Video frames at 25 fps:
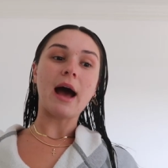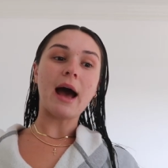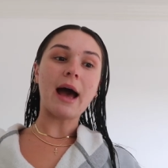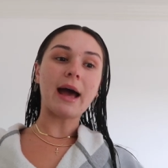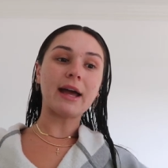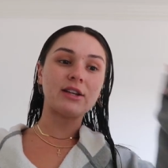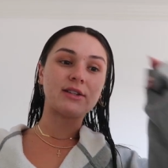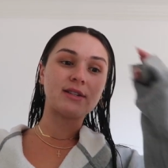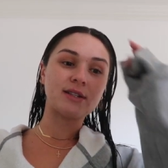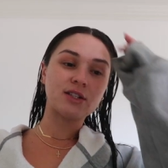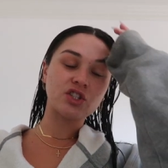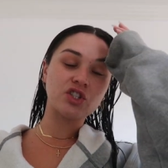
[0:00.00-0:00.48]

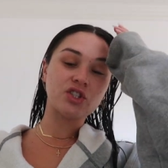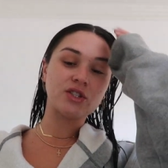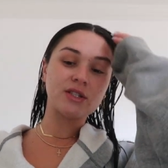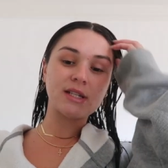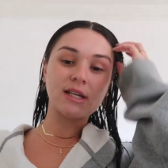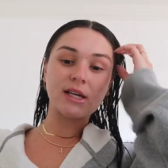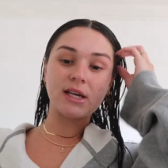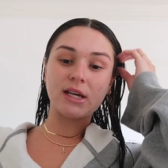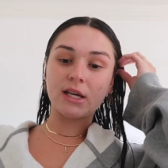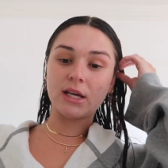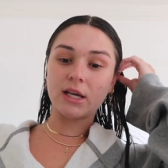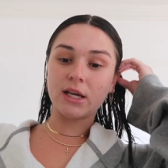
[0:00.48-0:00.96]
I just
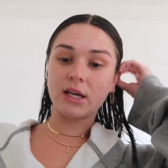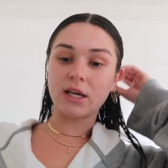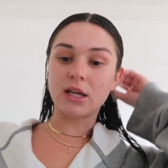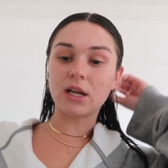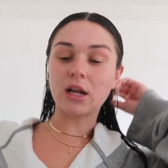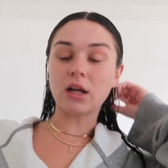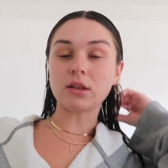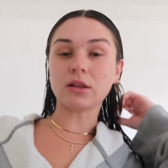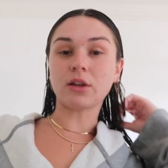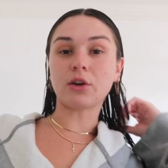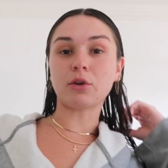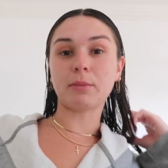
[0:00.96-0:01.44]
did
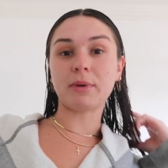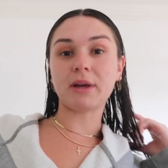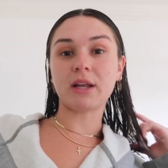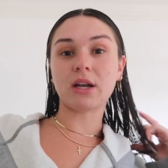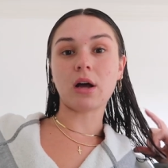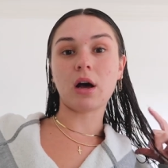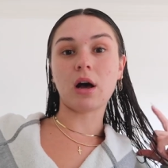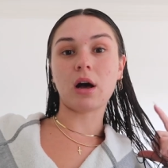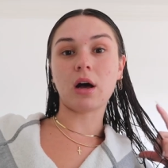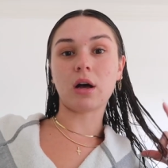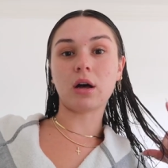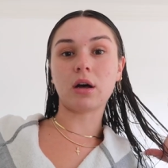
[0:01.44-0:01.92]
a little bit
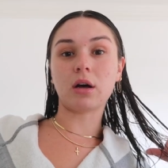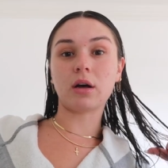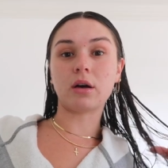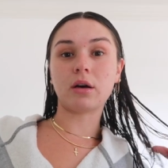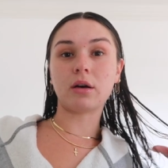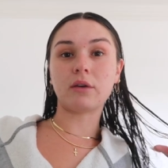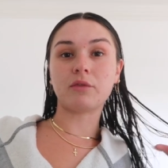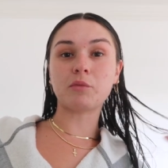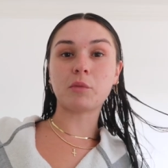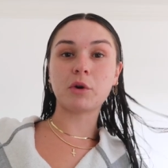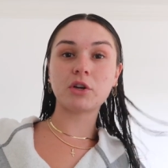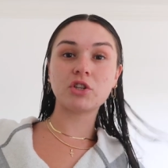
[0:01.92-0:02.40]

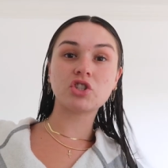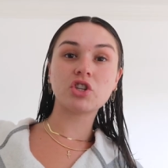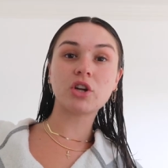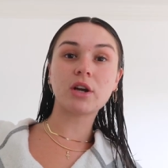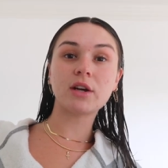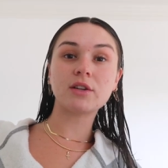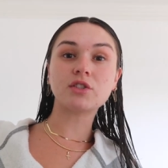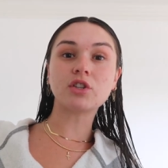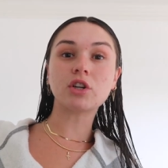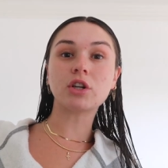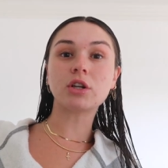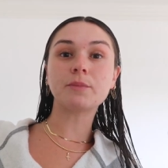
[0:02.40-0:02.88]
of
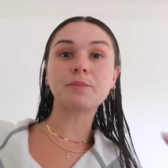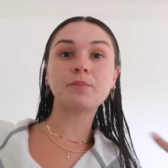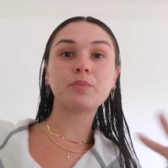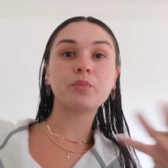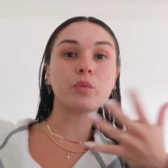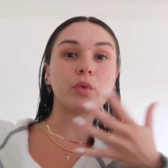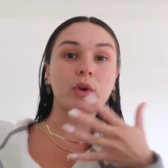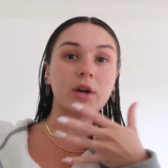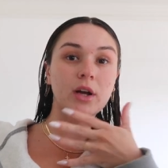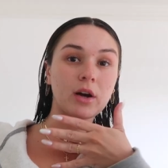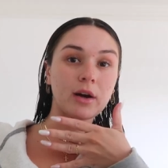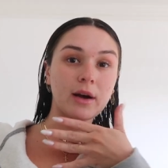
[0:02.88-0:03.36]

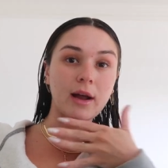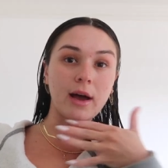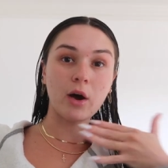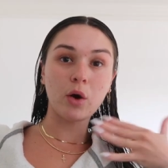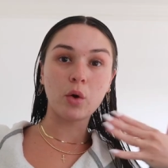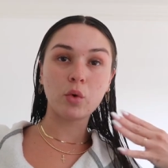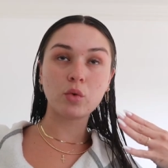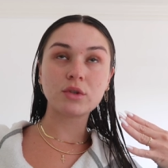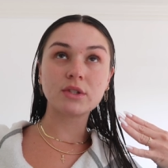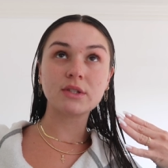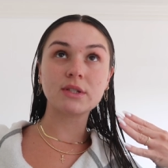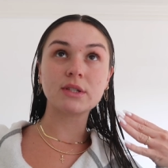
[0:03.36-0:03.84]
moisturizer when I got
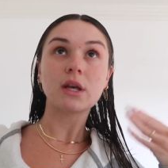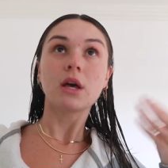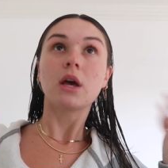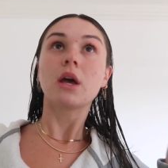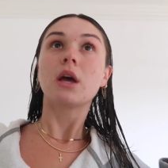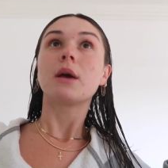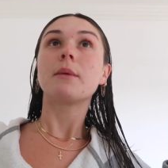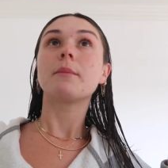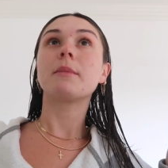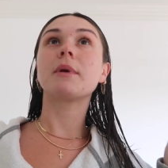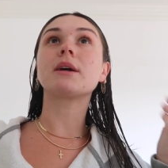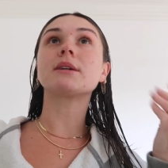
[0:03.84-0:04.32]
out
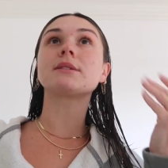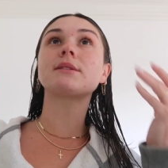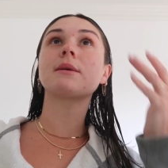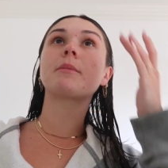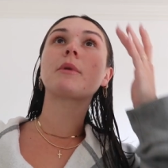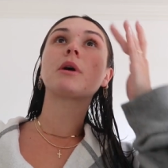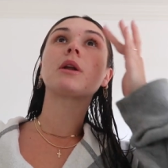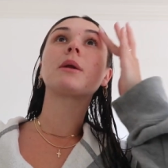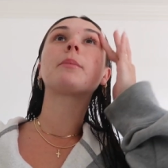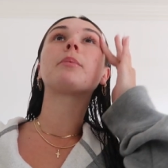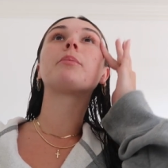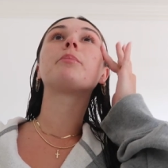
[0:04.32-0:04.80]
because
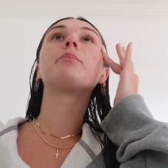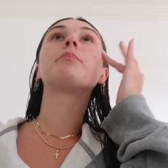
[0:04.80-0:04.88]
I'm gonna